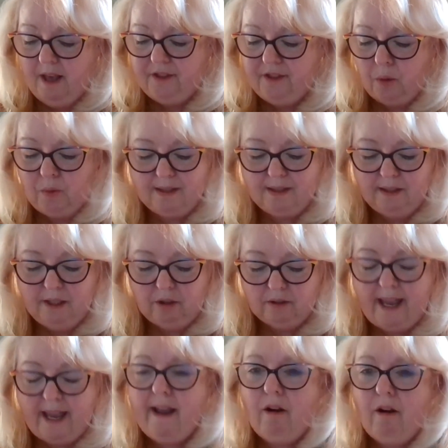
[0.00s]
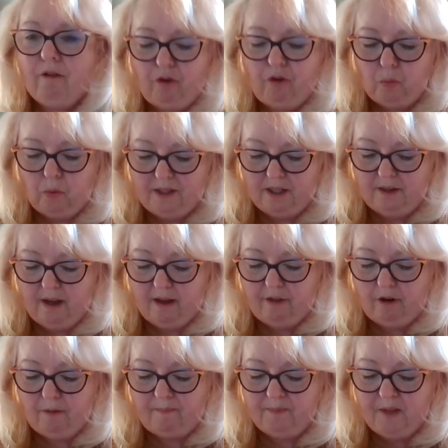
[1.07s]
There was little care for one
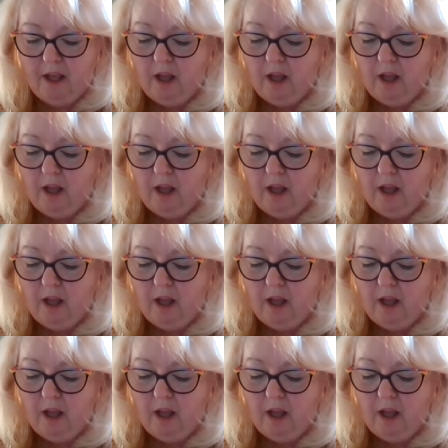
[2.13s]
another.